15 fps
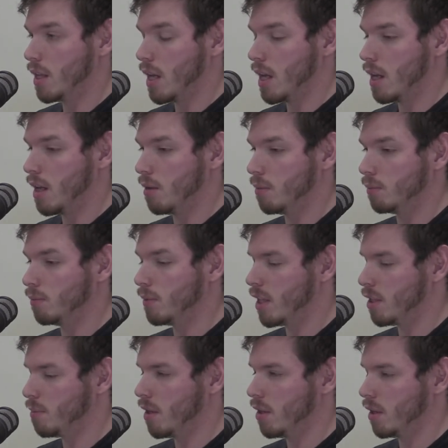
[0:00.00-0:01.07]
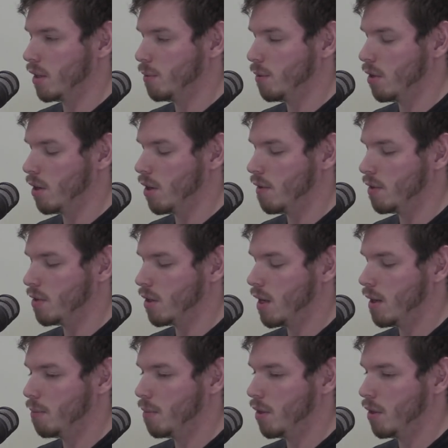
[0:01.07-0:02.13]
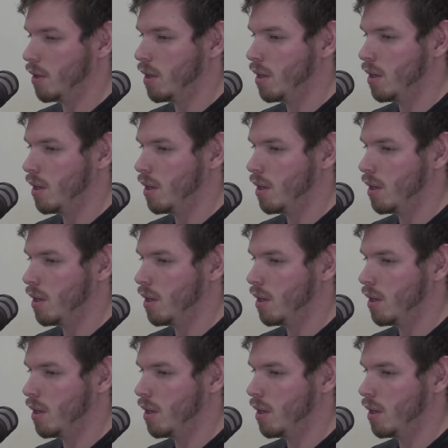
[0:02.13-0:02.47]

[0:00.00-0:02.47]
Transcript: That's part of the community oversight, but